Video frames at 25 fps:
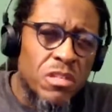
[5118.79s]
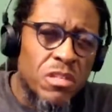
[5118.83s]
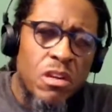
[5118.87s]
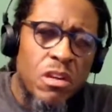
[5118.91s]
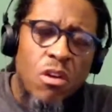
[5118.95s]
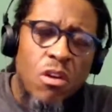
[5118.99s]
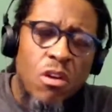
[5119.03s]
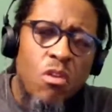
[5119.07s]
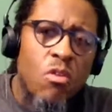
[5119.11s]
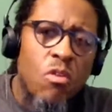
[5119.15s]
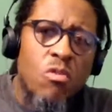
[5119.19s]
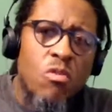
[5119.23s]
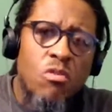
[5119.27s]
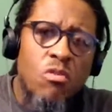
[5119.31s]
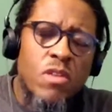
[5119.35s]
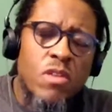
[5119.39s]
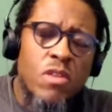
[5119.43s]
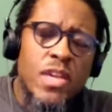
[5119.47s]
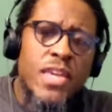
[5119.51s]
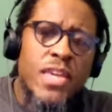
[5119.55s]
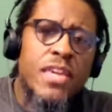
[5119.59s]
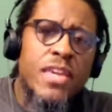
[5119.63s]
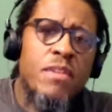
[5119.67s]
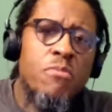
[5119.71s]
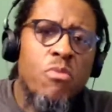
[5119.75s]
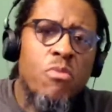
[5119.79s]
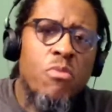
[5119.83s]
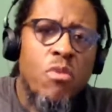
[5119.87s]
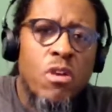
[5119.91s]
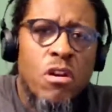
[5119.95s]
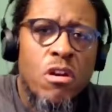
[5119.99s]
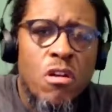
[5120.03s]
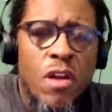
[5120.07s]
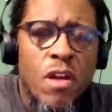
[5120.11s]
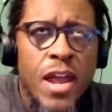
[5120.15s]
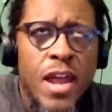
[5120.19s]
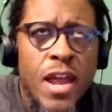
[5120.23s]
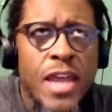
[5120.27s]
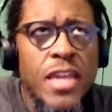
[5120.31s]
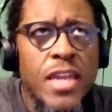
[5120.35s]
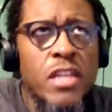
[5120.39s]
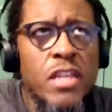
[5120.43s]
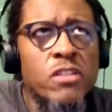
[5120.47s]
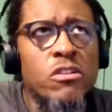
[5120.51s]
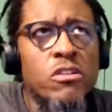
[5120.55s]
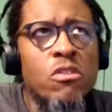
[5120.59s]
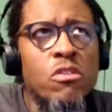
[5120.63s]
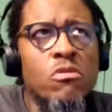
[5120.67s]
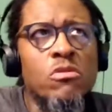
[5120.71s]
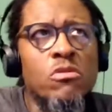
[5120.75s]
code on the keyboard and all that. He
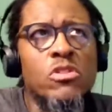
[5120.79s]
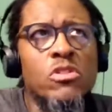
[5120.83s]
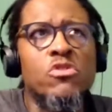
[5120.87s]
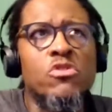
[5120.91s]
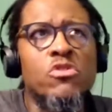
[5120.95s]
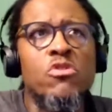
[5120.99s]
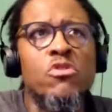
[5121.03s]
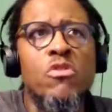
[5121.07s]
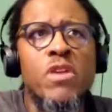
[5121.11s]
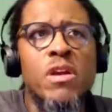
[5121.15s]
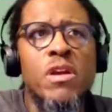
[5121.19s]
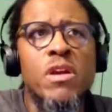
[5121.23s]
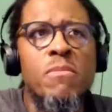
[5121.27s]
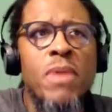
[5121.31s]
told a story